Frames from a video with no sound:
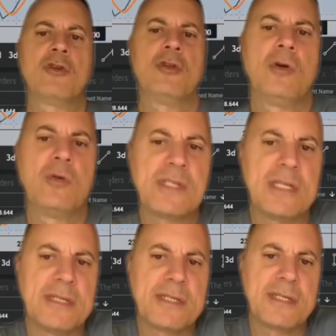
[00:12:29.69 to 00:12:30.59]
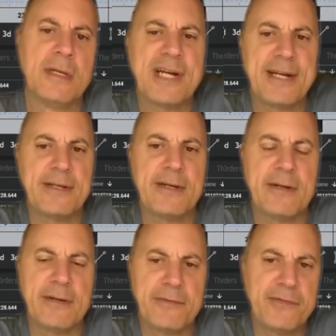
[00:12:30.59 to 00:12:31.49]
closes outside
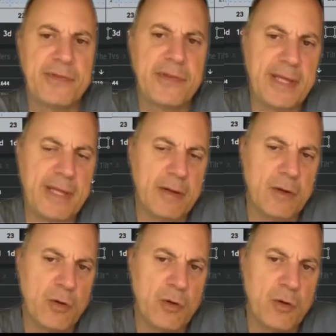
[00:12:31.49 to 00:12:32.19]
of the